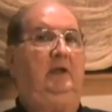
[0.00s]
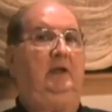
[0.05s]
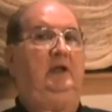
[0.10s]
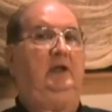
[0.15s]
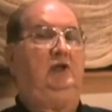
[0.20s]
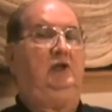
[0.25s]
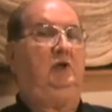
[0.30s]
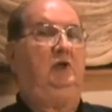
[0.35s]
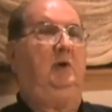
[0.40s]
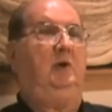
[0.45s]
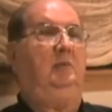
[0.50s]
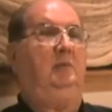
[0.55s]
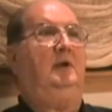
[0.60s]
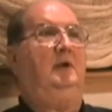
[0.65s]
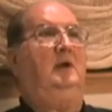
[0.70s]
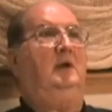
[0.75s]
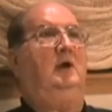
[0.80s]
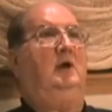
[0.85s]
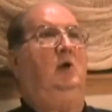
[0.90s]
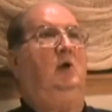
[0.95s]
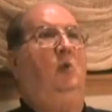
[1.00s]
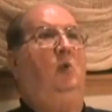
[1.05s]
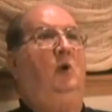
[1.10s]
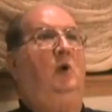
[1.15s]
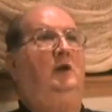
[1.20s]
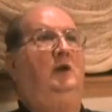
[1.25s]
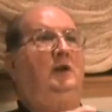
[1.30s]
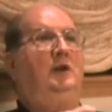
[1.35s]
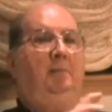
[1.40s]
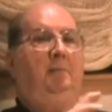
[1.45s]
in Europe,
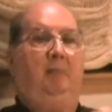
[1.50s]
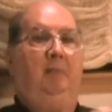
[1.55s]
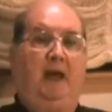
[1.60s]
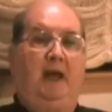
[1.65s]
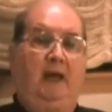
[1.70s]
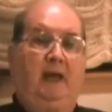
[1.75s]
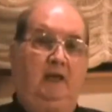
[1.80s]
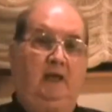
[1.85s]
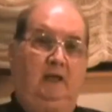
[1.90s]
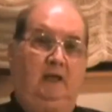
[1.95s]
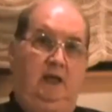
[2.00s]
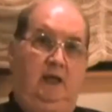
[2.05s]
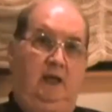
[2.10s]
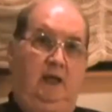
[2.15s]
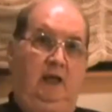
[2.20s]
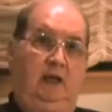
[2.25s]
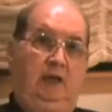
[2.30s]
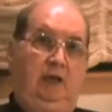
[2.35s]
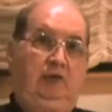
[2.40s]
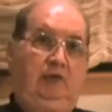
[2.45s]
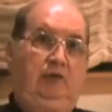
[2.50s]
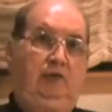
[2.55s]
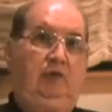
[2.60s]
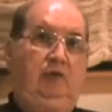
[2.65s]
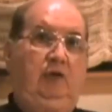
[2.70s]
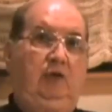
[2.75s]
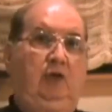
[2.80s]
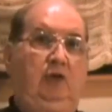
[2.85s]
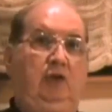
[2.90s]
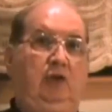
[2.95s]
while the black
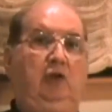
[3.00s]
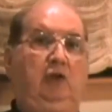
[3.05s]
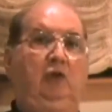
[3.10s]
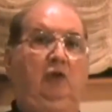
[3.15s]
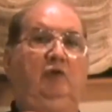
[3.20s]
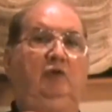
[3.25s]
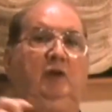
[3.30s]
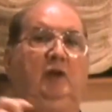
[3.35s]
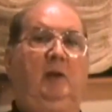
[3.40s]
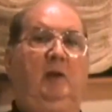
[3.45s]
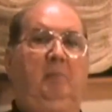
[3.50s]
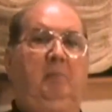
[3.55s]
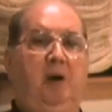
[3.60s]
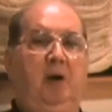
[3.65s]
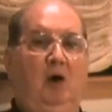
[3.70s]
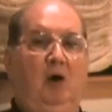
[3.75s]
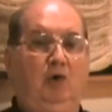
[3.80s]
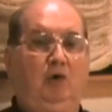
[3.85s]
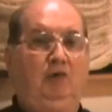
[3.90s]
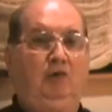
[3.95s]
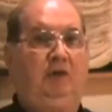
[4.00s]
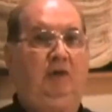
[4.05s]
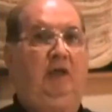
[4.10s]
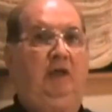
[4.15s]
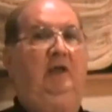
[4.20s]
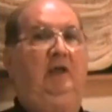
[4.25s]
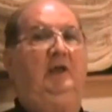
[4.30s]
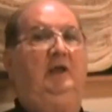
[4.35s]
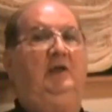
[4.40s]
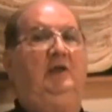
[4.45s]
gangs use an
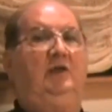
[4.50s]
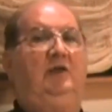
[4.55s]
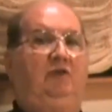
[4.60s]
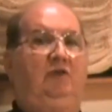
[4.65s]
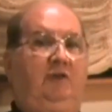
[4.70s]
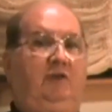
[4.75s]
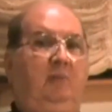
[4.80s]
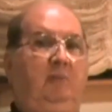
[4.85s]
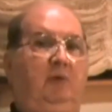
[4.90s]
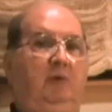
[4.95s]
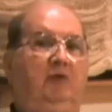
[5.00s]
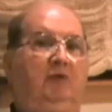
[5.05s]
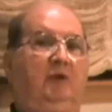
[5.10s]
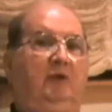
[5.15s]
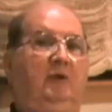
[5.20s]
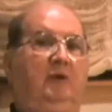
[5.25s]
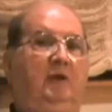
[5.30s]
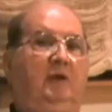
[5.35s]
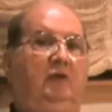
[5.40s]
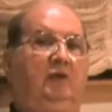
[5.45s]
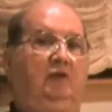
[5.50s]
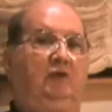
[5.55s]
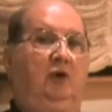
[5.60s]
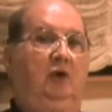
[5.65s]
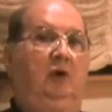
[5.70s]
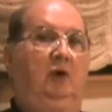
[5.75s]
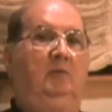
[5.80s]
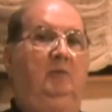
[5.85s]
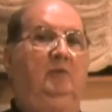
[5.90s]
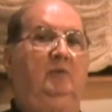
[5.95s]
opposing symbols in
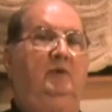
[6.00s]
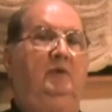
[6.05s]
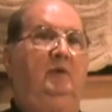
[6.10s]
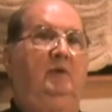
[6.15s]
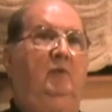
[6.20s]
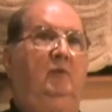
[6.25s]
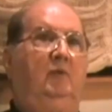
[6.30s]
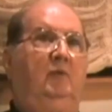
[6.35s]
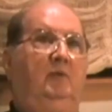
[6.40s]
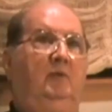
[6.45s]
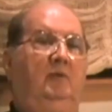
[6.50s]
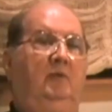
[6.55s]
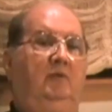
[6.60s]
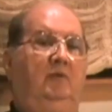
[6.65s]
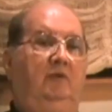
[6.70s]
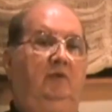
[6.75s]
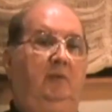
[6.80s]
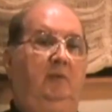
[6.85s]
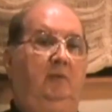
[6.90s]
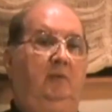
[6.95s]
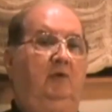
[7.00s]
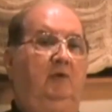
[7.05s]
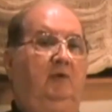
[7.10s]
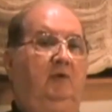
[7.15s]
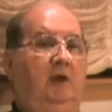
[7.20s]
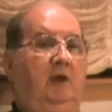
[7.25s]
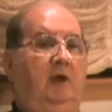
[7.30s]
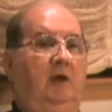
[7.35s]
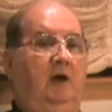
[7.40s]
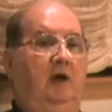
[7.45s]
terms and
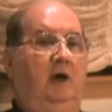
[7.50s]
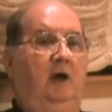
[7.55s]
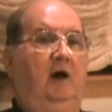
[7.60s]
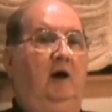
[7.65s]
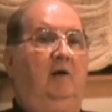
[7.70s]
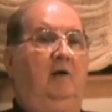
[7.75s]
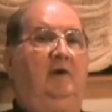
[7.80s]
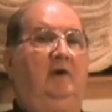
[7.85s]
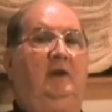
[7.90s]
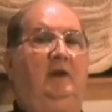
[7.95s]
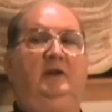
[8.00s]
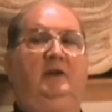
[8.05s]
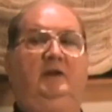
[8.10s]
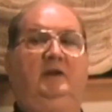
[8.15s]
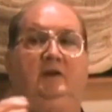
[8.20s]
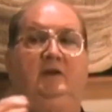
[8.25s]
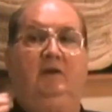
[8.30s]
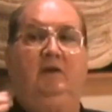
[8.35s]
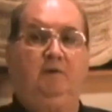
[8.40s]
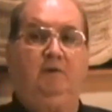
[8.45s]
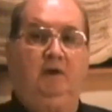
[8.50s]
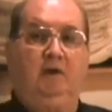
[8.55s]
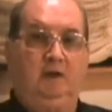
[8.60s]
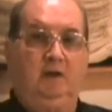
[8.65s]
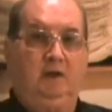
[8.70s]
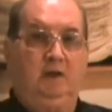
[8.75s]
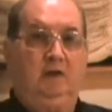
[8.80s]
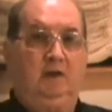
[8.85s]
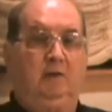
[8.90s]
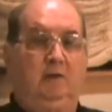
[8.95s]
symbols of a different
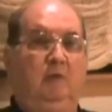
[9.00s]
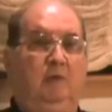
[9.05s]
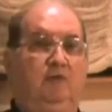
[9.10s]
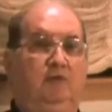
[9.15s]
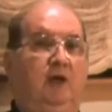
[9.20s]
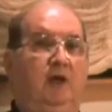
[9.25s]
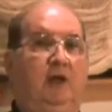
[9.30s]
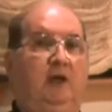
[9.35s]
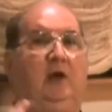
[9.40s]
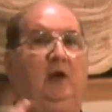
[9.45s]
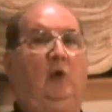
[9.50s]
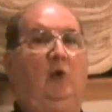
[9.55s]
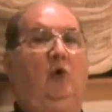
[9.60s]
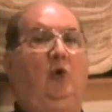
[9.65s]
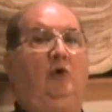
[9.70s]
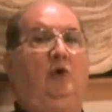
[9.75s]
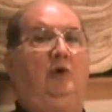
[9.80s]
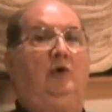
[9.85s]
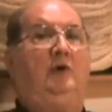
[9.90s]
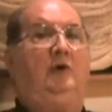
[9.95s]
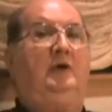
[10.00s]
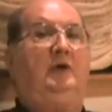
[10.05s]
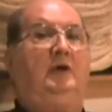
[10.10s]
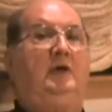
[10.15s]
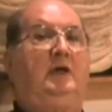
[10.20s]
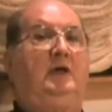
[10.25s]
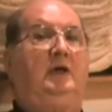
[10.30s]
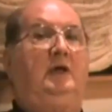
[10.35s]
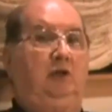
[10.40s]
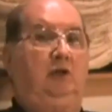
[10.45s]
Masonic order
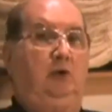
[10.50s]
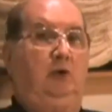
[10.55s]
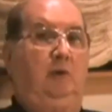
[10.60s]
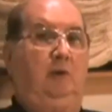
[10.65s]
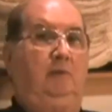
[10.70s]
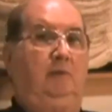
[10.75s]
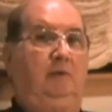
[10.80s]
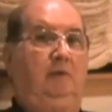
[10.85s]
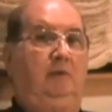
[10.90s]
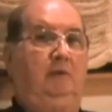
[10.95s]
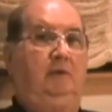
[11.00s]
in Europe.